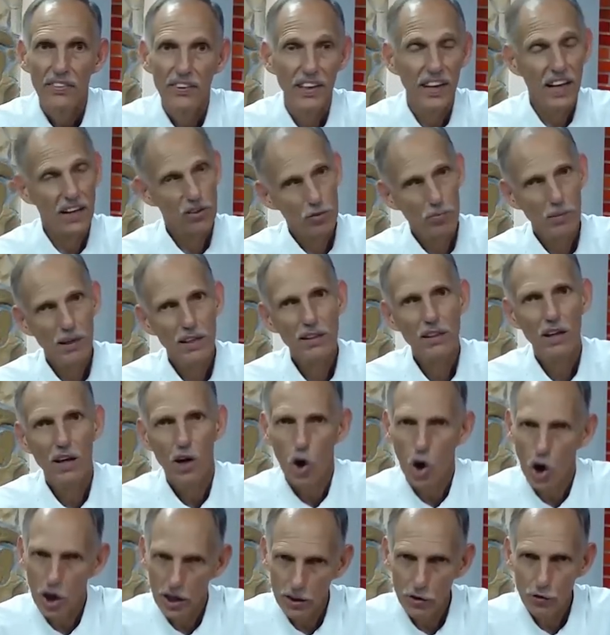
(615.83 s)
The next month,
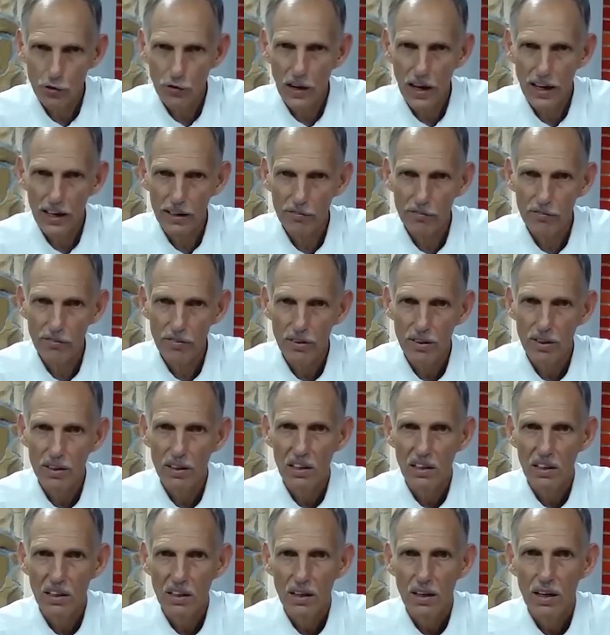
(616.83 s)
August 5,
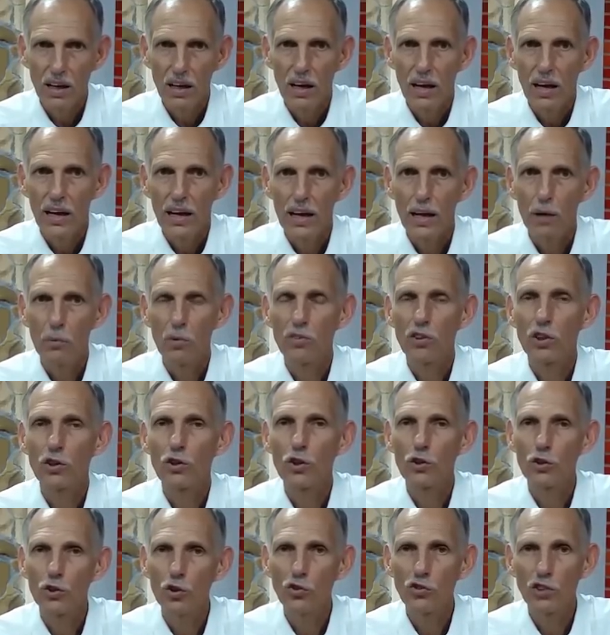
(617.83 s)
it was
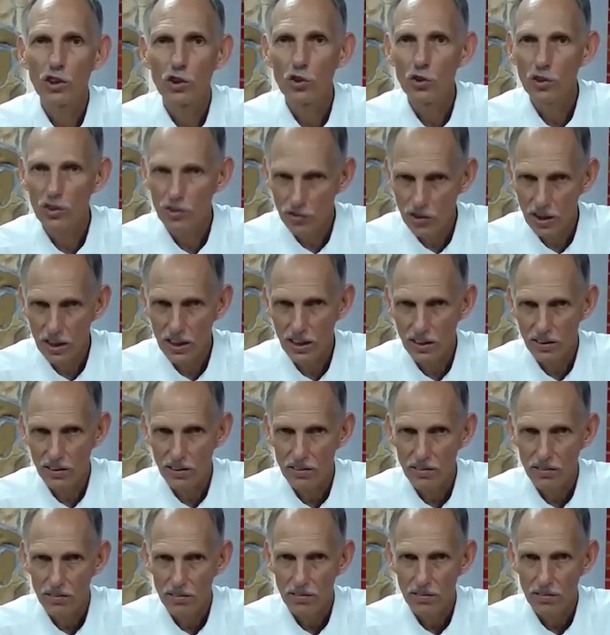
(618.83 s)
introduced into the Senate.